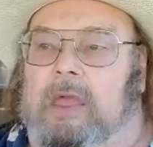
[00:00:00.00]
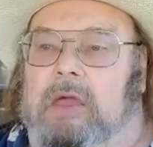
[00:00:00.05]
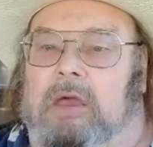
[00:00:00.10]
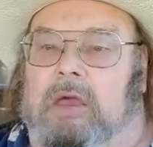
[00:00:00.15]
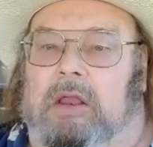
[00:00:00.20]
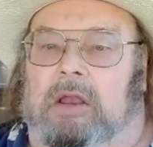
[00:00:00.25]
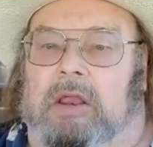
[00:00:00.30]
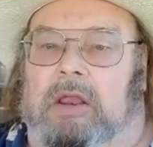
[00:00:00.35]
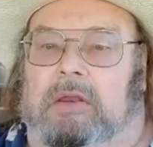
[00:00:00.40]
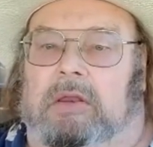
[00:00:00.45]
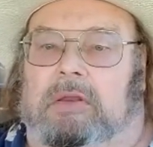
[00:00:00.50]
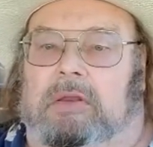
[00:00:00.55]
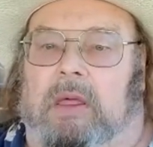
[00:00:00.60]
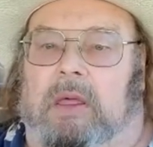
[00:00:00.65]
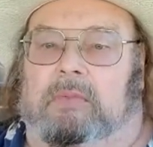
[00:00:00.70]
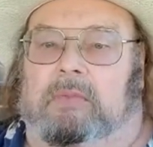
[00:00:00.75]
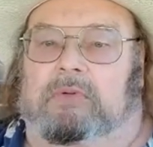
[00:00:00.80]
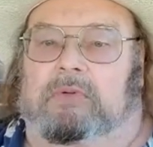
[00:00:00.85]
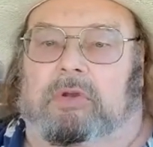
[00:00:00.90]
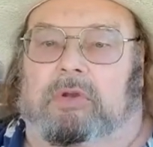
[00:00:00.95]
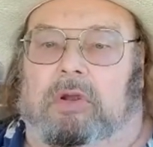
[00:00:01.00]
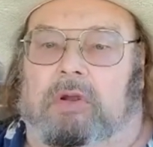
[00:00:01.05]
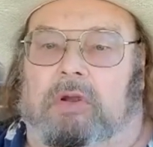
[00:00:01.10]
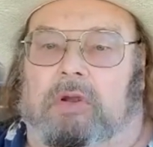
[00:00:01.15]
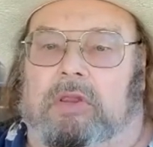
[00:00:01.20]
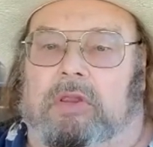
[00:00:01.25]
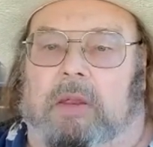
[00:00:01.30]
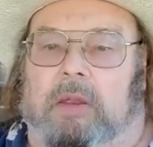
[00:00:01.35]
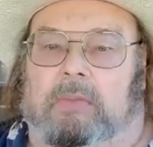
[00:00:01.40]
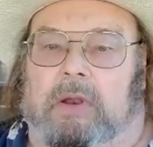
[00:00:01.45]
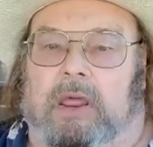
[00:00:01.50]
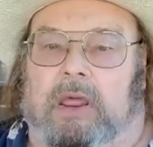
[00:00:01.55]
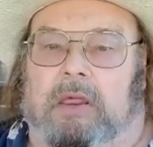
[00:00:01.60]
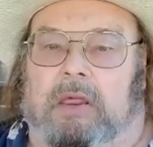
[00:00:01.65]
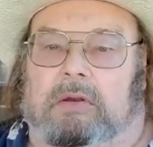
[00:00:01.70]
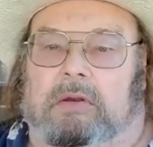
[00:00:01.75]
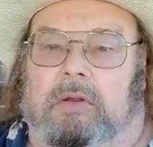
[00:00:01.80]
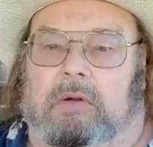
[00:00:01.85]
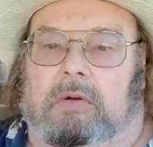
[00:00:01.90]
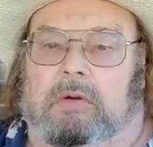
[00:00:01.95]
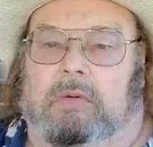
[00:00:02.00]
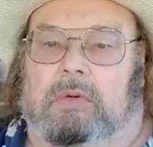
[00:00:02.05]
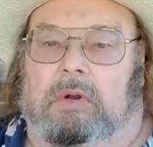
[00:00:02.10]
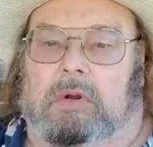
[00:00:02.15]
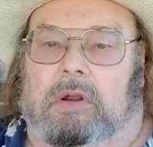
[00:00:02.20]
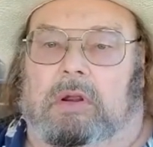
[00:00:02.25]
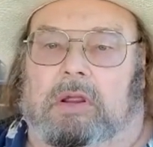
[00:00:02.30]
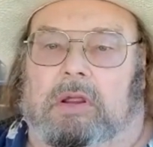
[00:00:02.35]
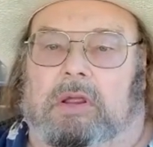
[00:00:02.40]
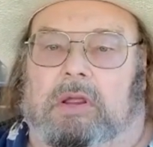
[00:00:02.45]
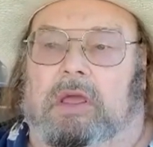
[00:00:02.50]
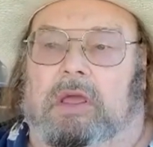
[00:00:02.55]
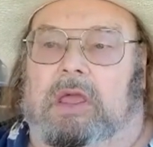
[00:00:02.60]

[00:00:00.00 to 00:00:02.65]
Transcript: unless I'm sure that plan's going to work